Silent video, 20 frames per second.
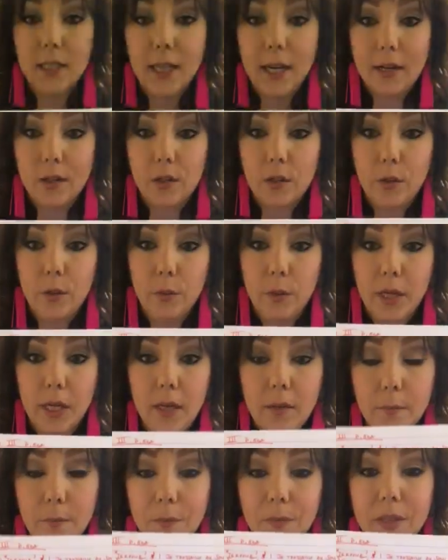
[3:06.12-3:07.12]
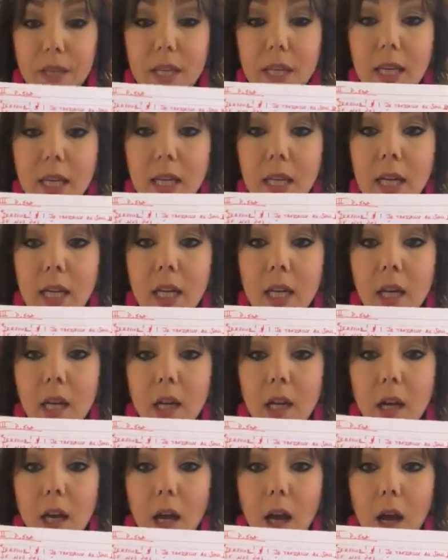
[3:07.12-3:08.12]
is Act 3.
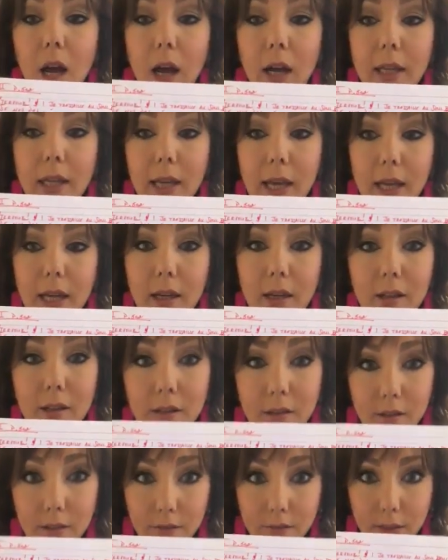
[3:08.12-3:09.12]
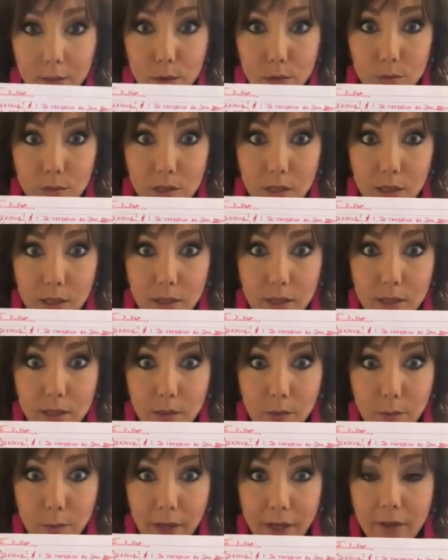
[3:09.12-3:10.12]
Again, Valentine is
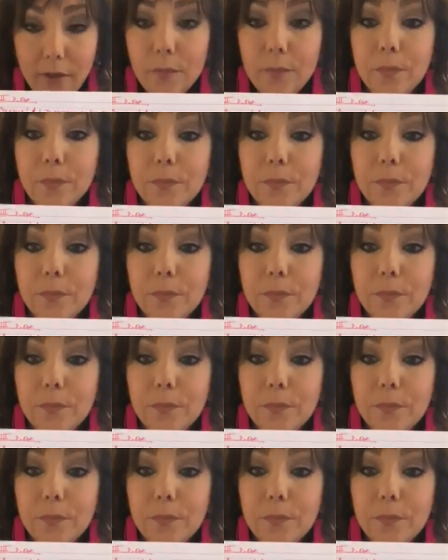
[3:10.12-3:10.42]
in red.